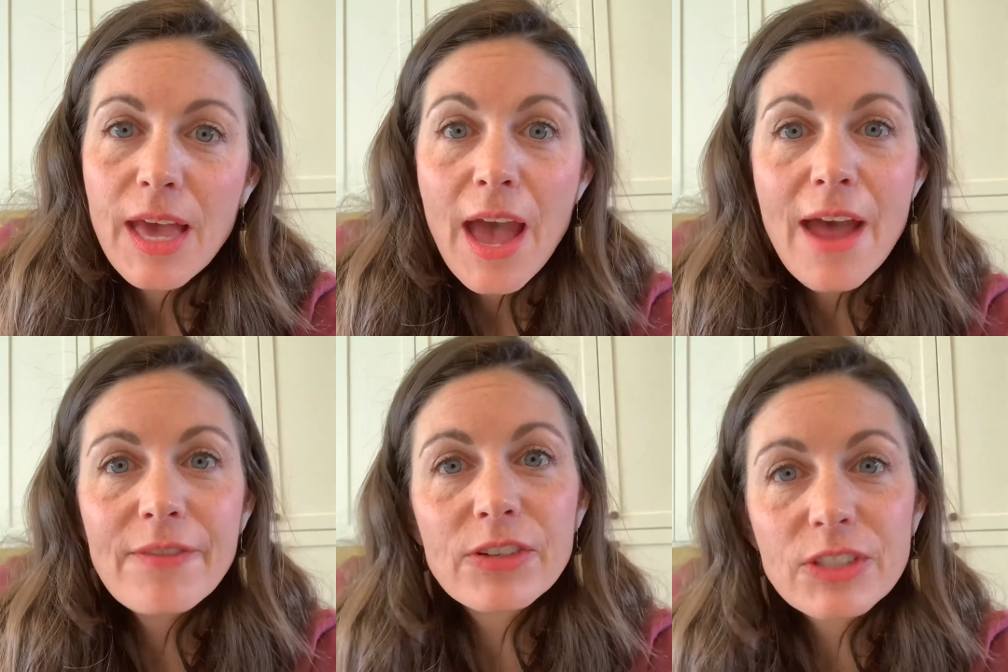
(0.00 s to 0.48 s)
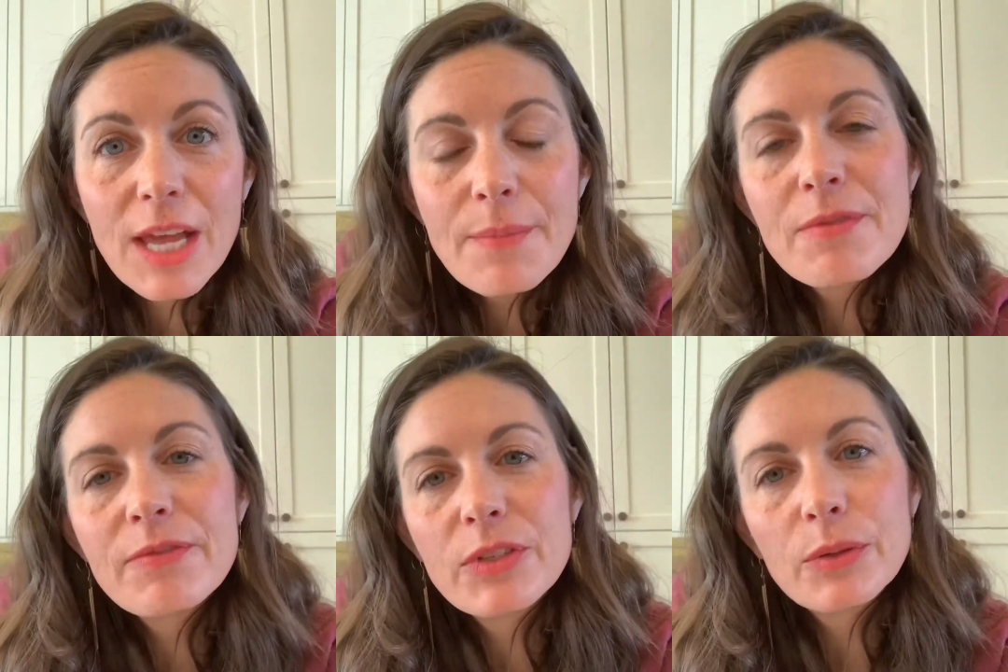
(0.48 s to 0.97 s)
And for some
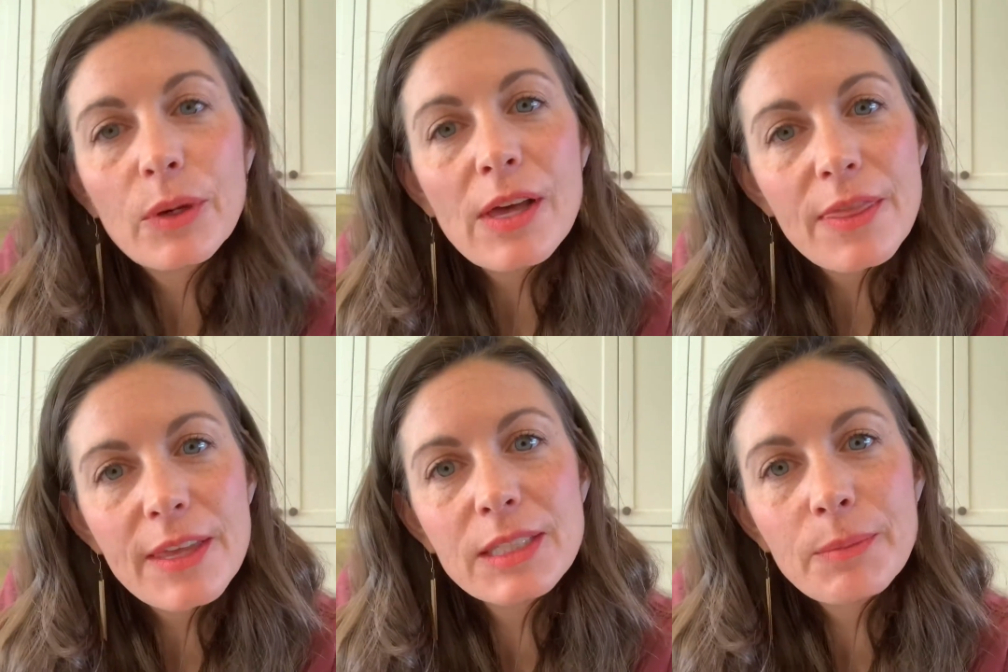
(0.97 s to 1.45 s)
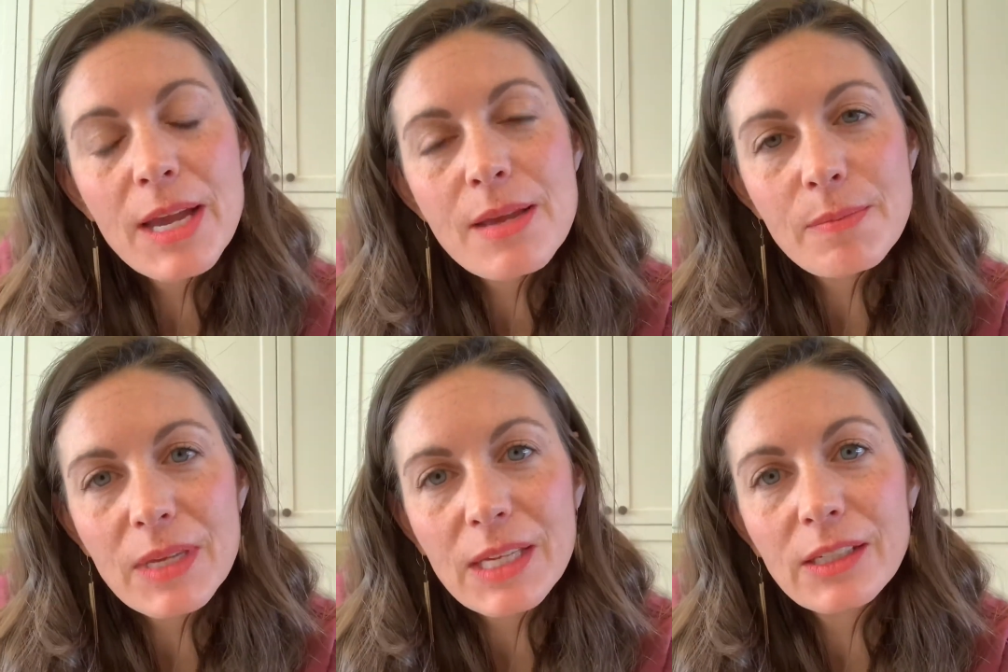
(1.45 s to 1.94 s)
of you, this might
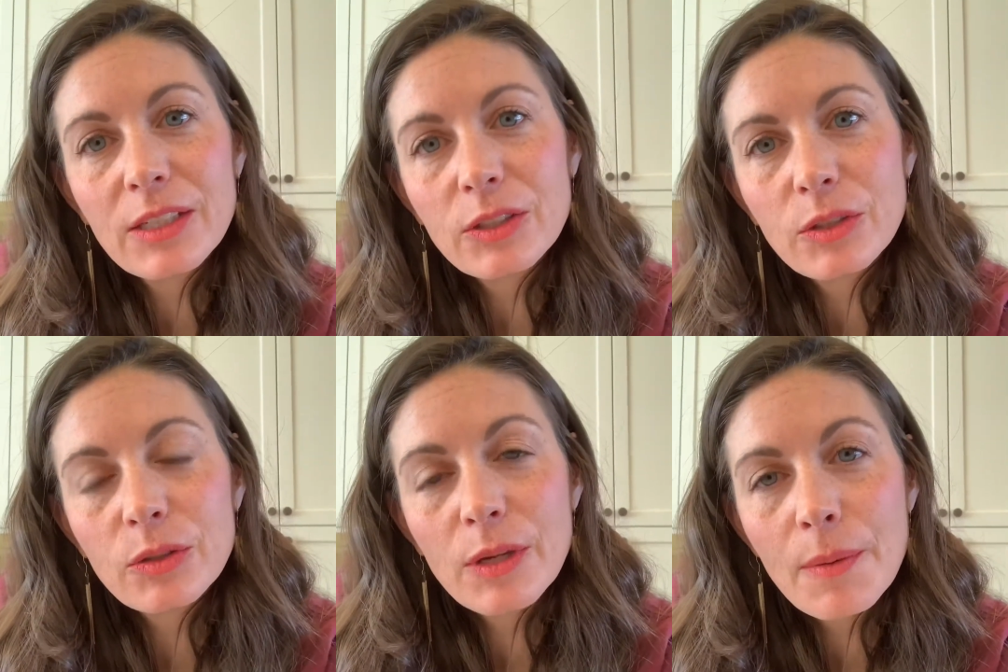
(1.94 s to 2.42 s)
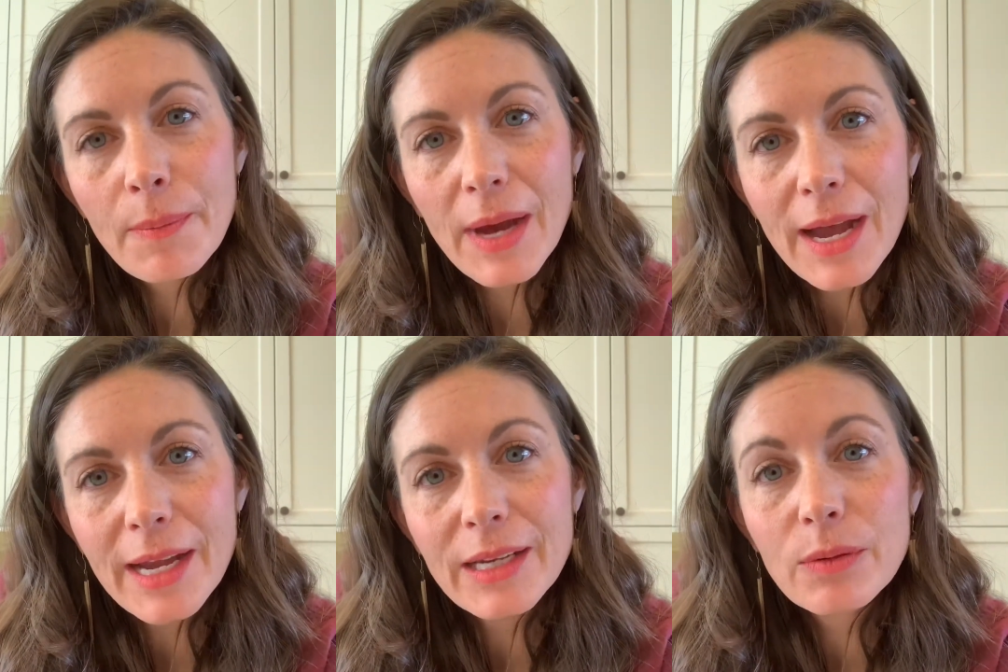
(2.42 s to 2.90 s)
mean you
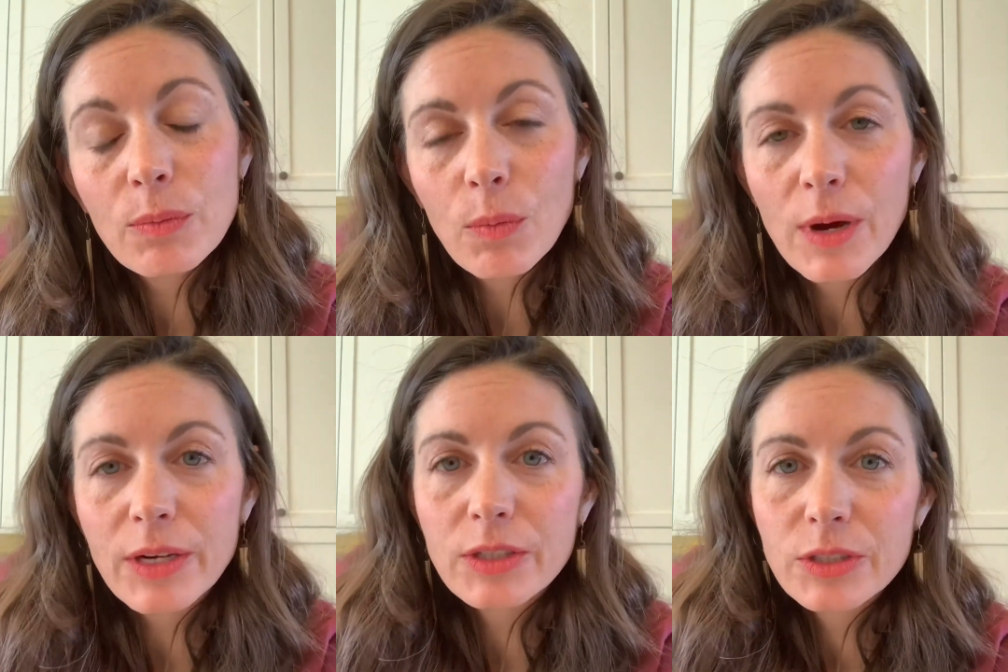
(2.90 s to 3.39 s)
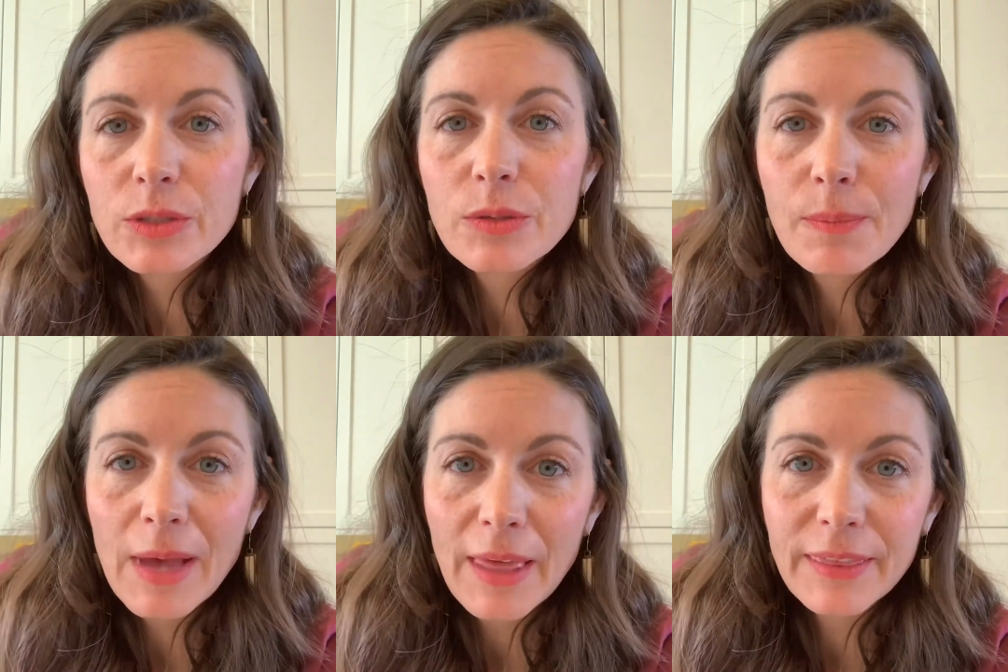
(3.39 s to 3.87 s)
combined 1 or 2
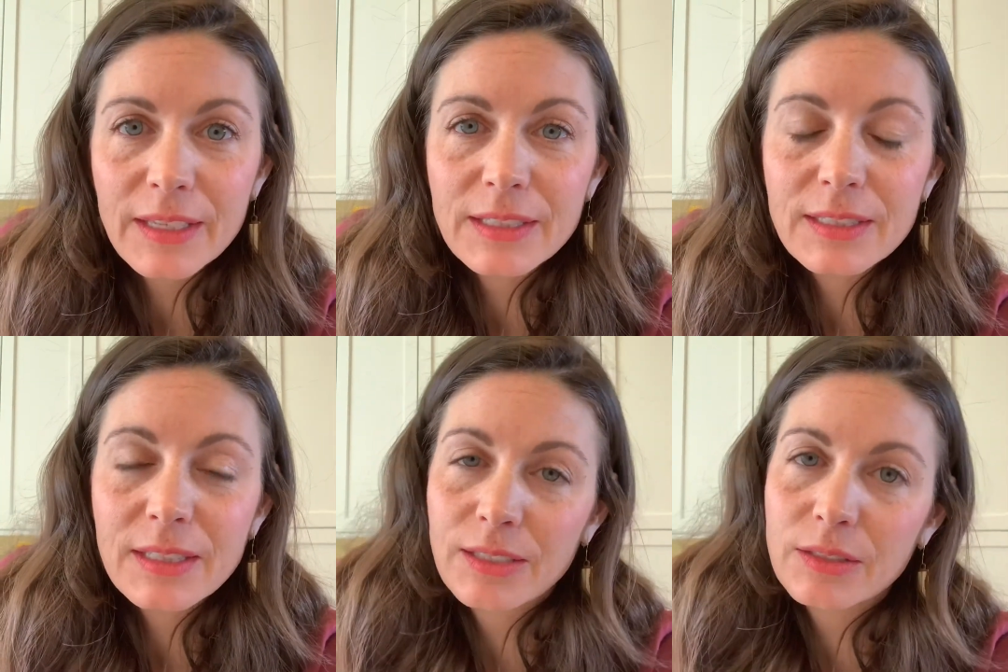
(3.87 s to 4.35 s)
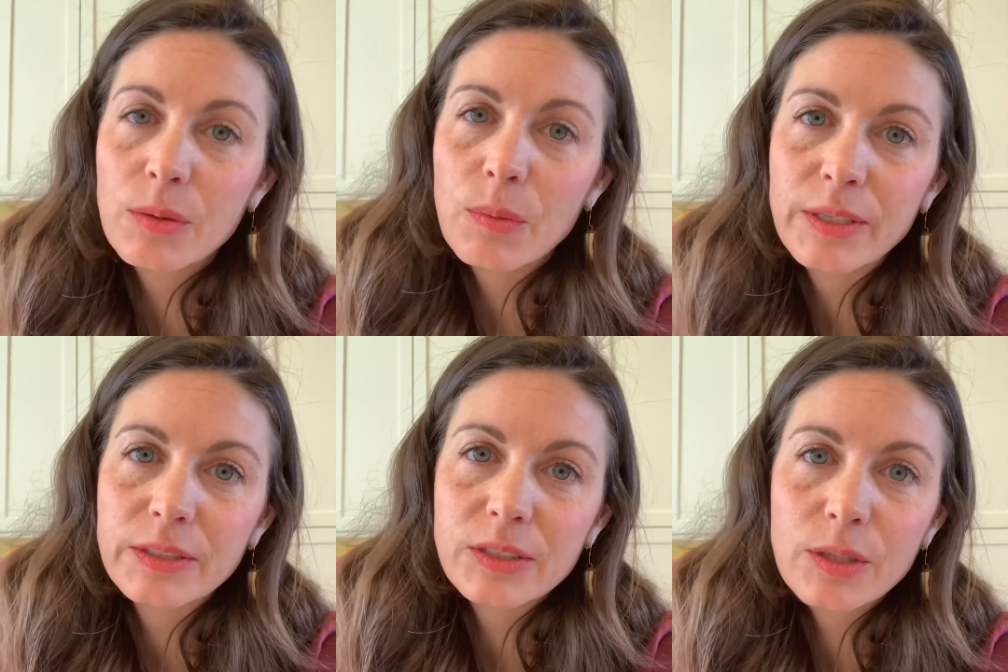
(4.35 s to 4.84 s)
methods into
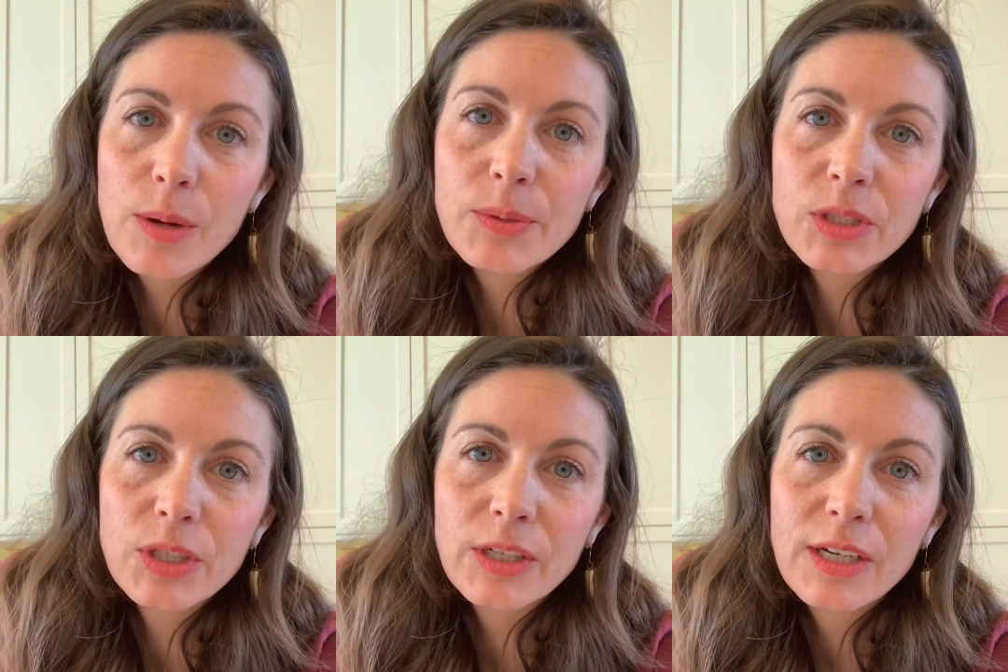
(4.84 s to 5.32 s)
one sculpture.